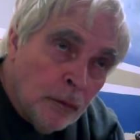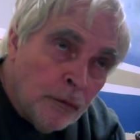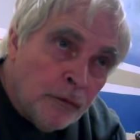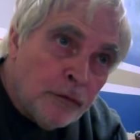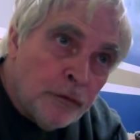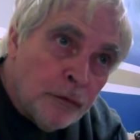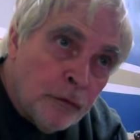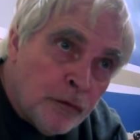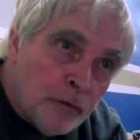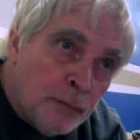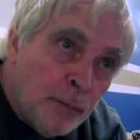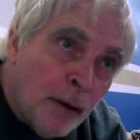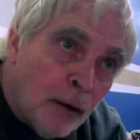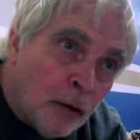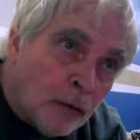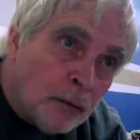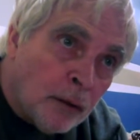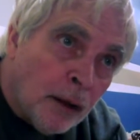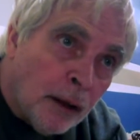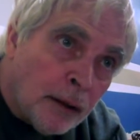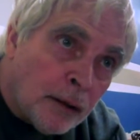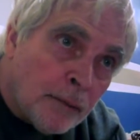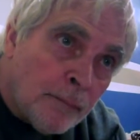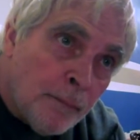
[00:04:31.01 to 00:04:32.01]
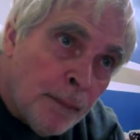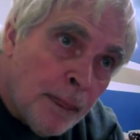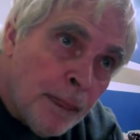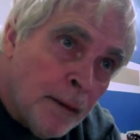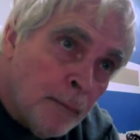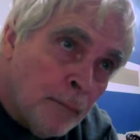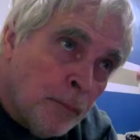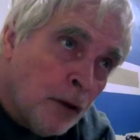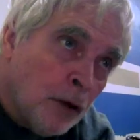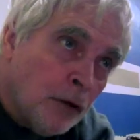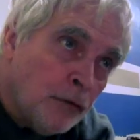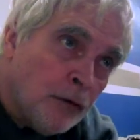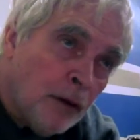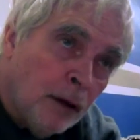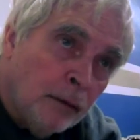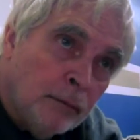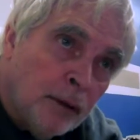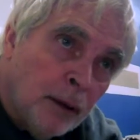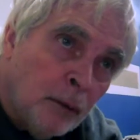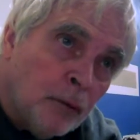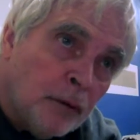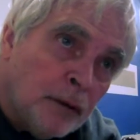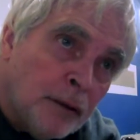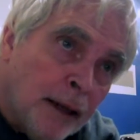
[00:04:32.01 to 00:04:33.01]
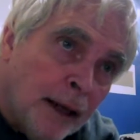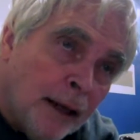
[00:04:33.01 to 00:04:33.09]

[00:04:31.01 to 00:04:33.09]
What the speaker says: smelled like, because they were